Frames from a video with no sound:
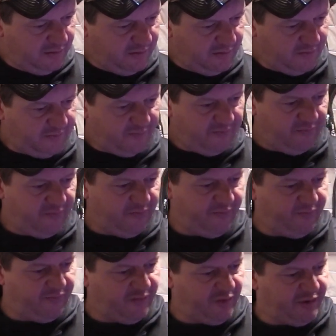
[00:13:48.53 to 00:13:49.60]
Oh,
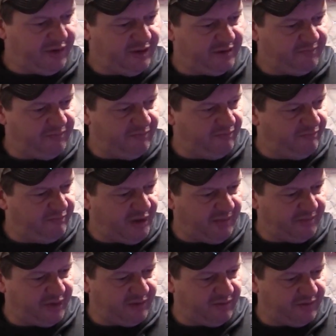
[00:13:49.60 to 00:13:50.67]
boy, he's
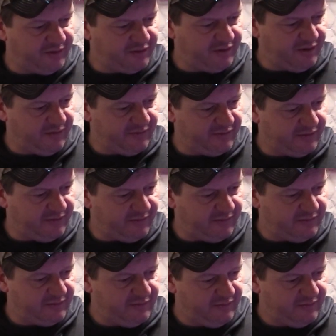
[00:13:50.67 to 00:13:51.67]
bumping it with his nose though.